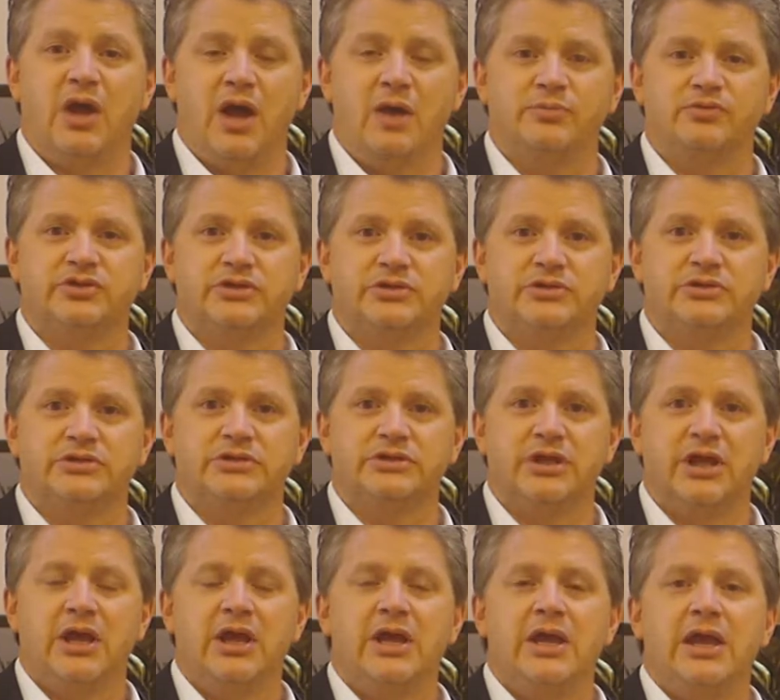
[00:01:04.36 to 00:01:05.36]
options.
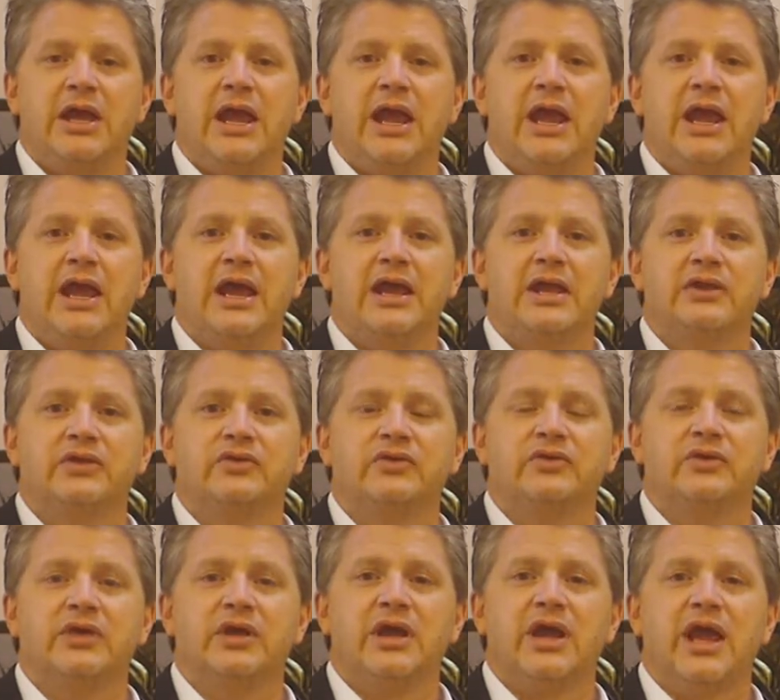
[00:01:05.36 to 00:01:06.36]
And
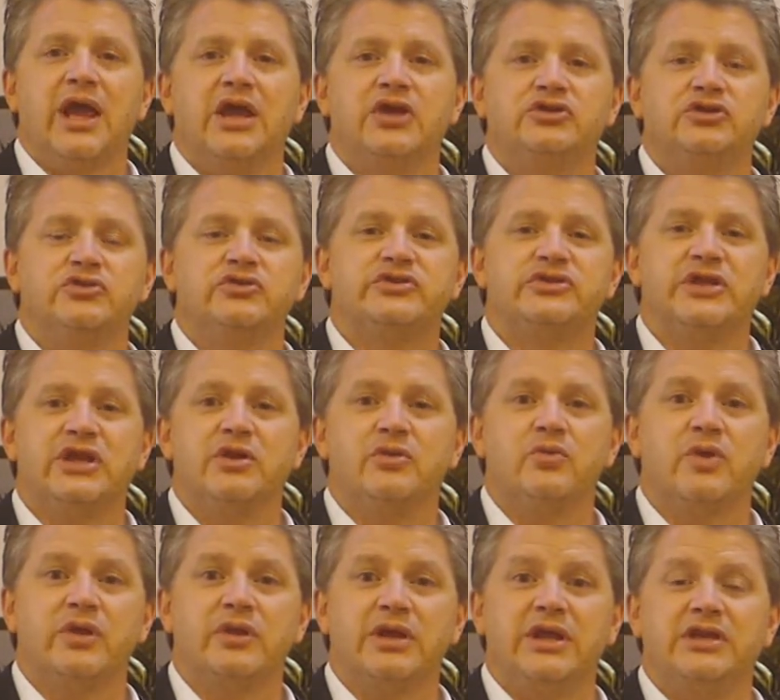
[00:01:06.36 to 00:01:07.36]
as you see
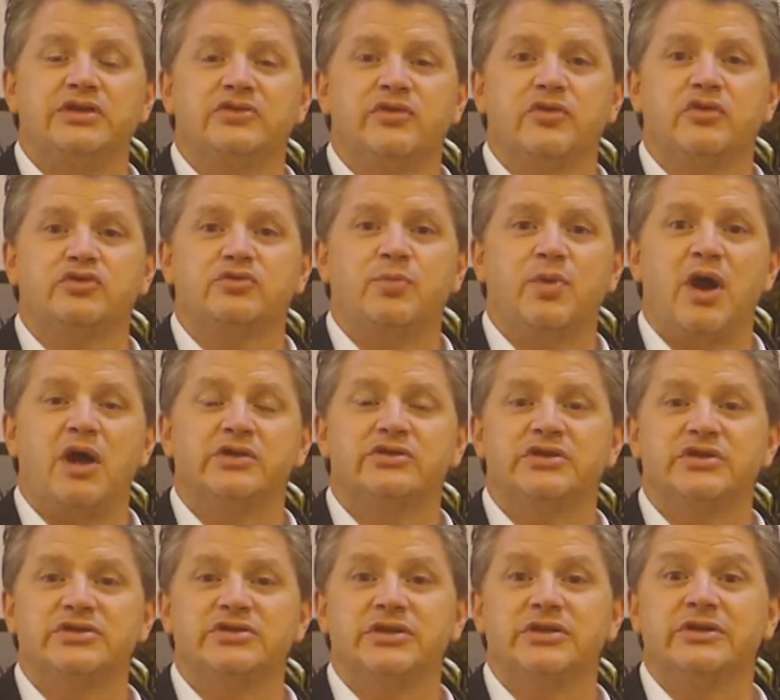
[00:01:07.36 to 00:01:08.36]
what each of those
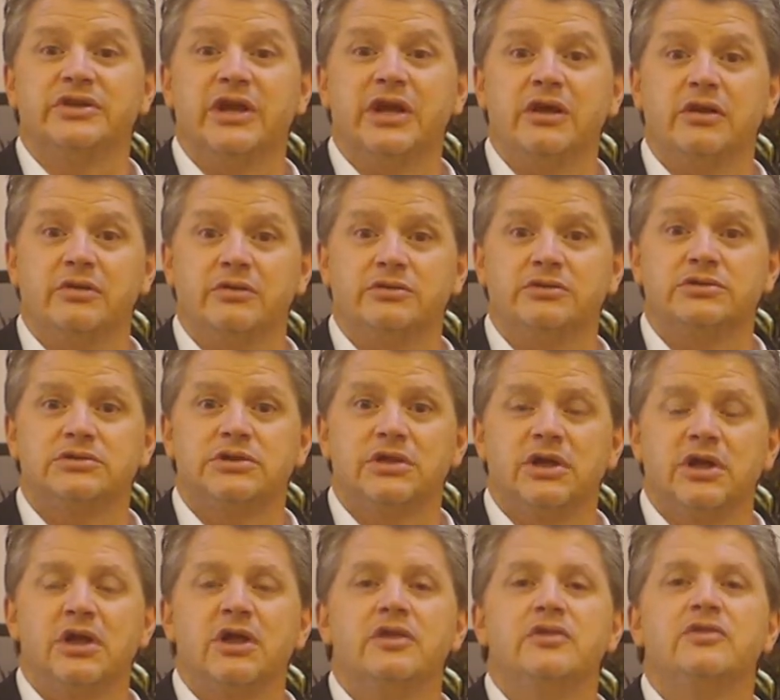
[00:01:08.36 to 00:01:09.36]
process entails,
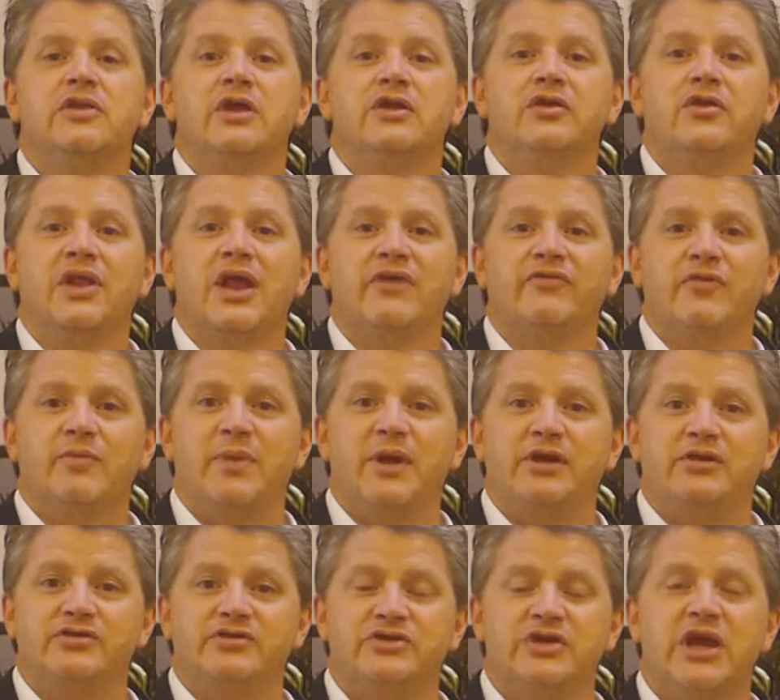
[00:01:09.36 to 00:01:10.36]
then you'll have a
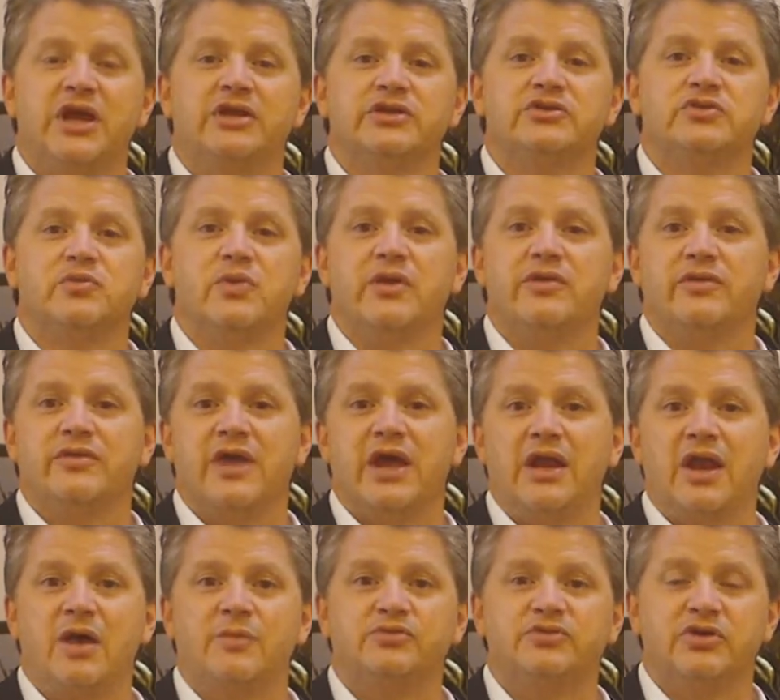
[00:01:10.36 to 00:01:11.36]
better sense whether
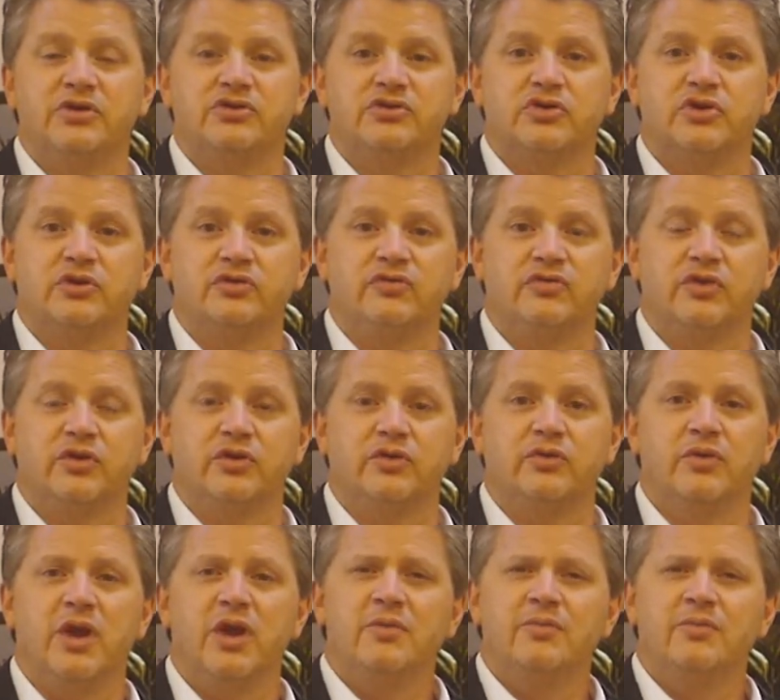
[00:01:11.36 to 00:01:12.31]
that option is good for you.